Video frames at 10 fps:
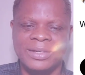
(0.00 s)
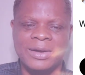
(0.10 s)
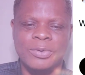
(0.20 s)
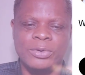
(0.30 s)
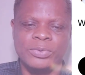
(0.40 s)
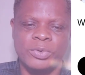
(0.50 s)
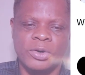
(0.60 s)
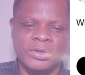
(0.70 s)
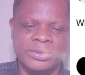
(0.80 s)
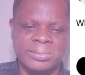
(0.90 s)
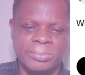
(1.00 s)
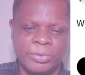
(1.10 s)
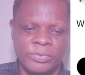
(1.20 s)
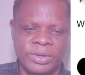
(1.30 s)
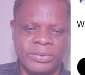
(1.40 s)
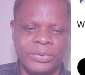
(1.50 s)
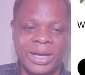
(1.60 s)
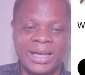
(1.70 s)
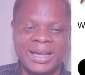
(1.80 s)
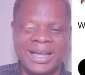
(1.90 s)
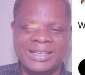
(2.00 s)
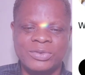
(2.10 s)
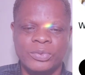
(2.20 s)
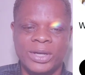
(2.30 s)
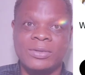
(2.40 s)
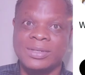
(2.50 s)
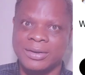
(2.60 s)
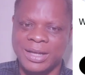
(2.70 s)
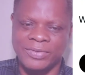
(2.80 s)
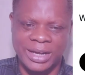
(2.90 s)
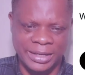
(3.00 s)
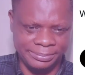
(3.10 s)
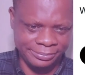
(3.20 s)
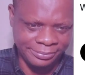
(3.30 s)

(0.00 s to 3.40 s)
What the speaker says: there was one movie where aliens went to South Africa.